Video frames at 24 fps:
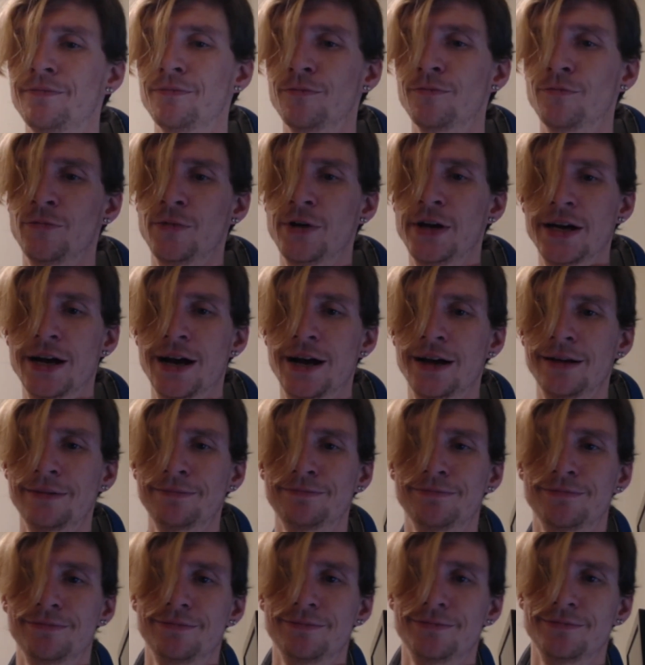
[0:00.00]
we got
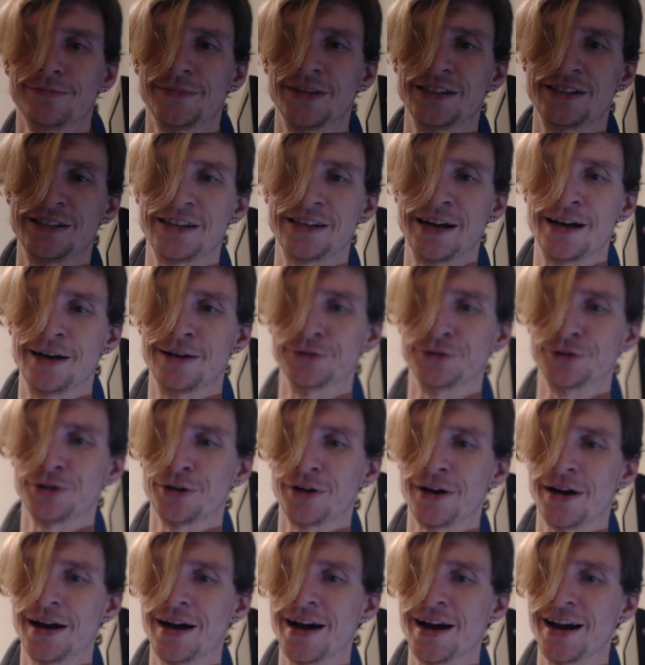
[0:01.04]
the
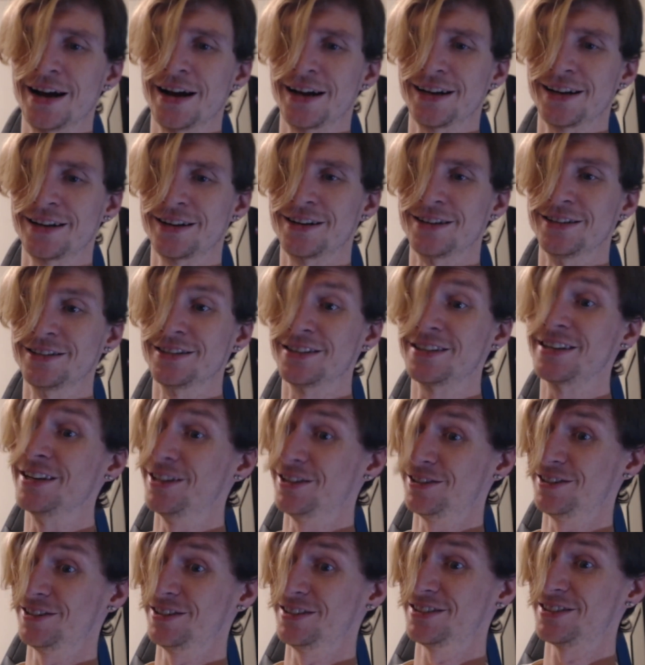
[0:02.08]
soundtrack, because
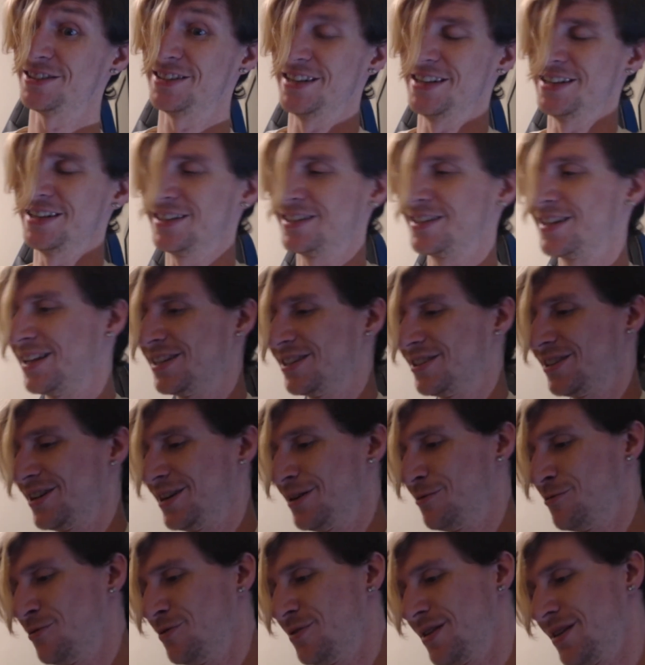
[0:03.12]
Killer Instinct, that's like
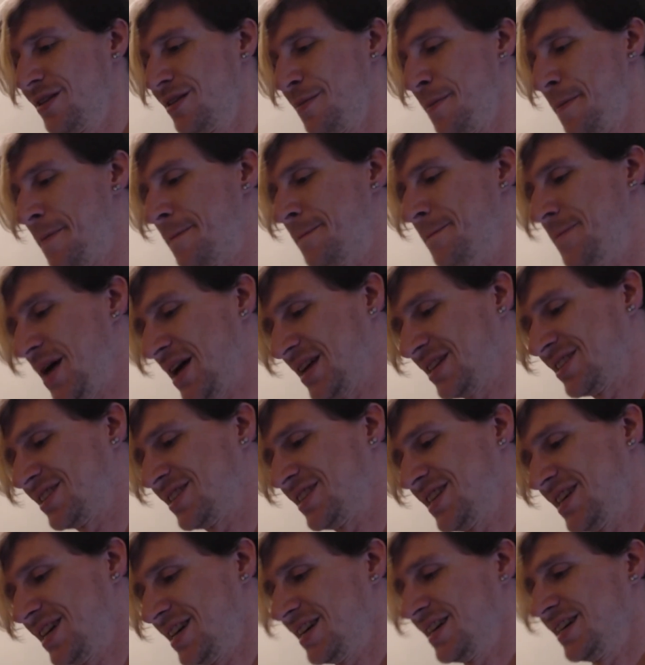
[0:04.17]
one of the best
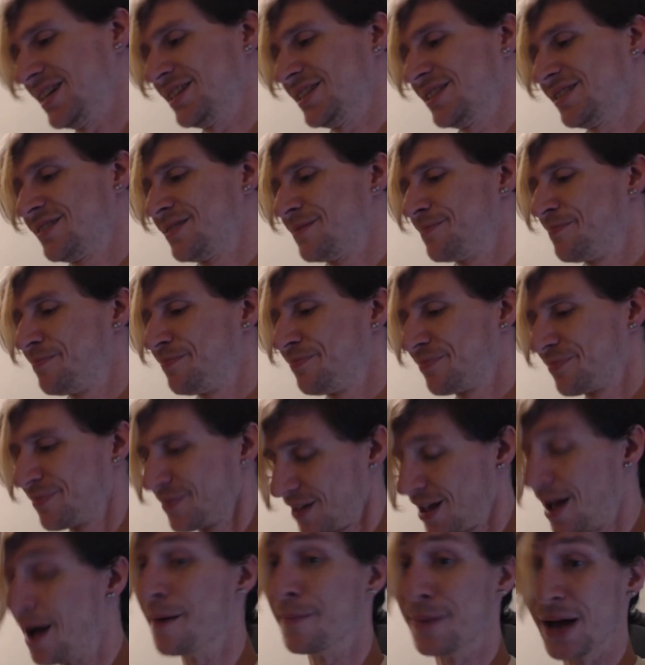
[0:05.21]
things
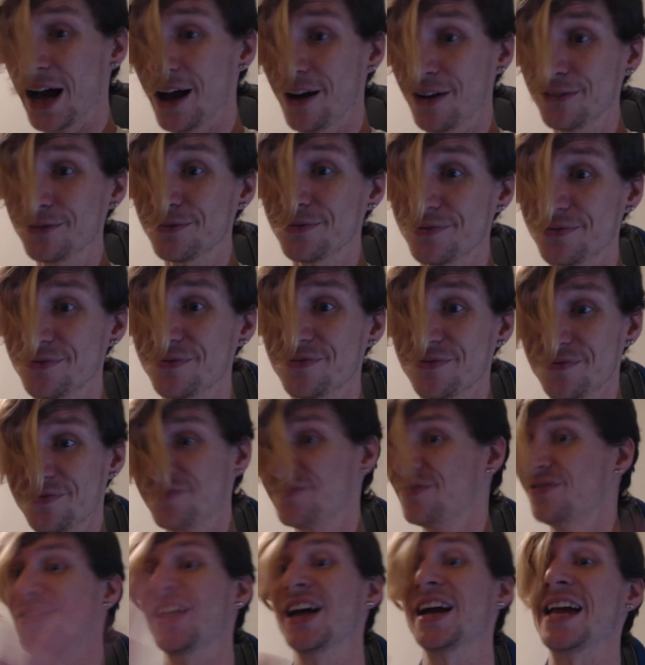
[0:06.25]
about
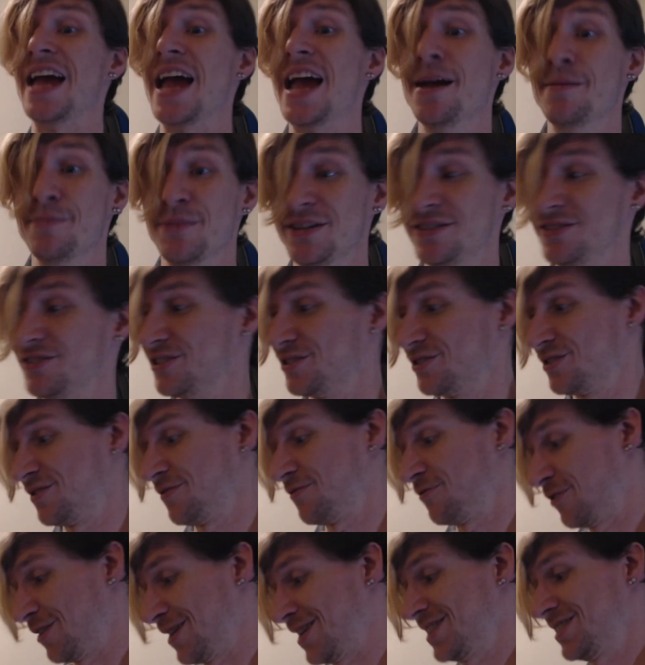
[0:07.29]
the game. It's just the
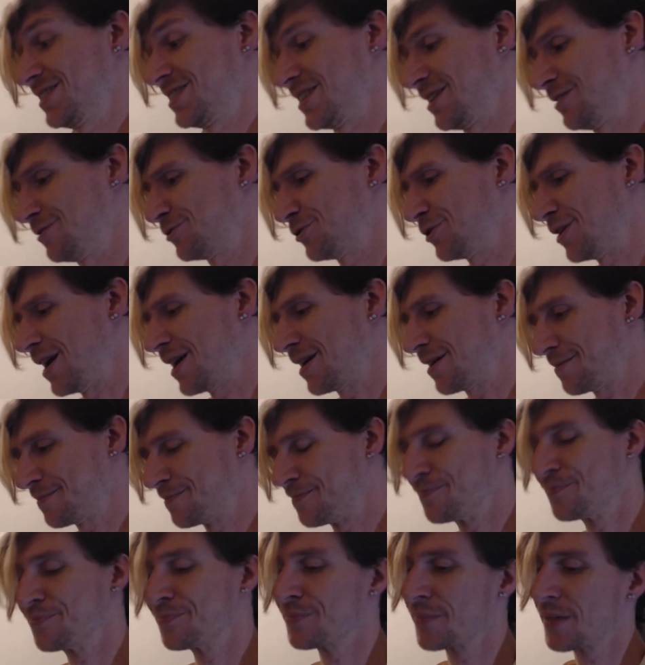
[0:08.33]
freaking soundtrack.
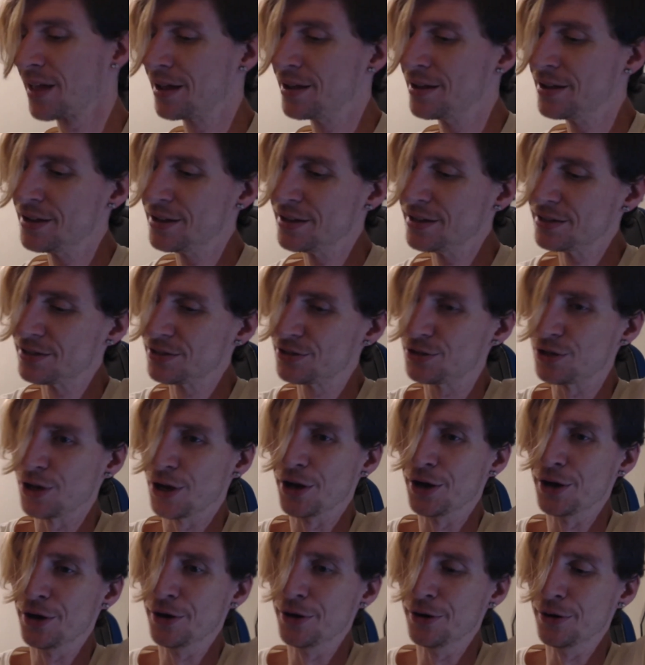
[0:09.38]

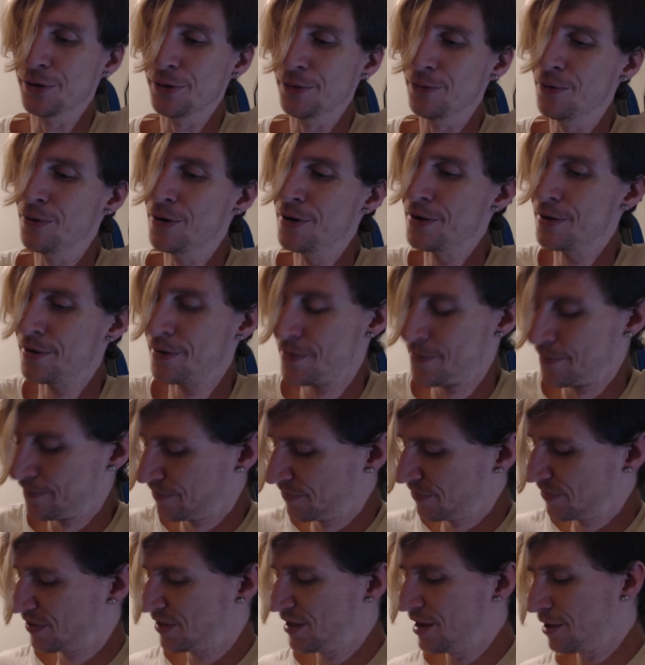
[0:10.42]
So
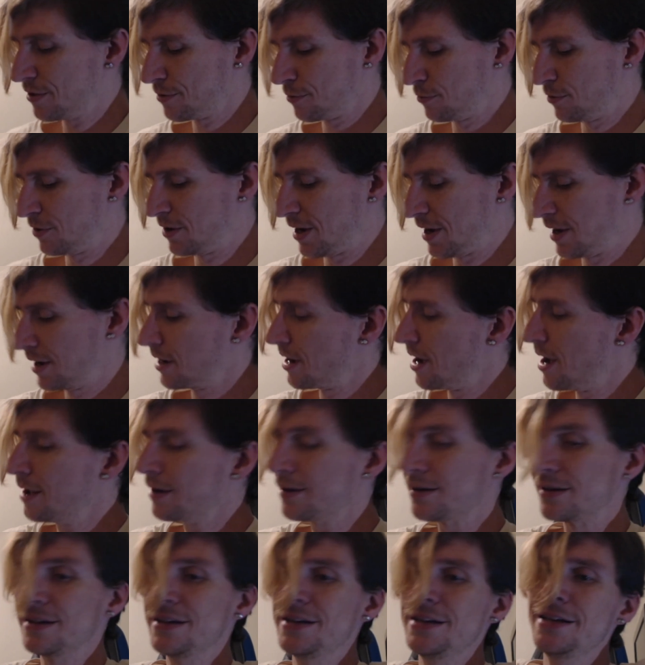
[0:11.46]
the other one I got
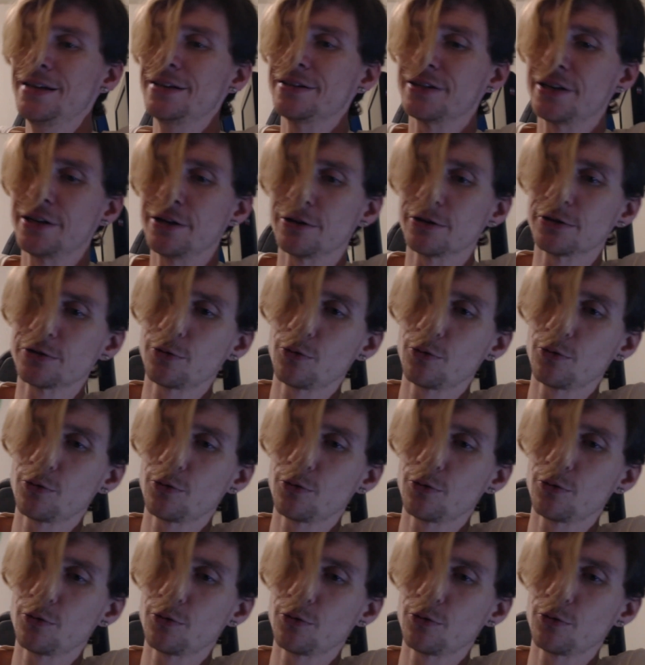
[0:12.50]
is Gears of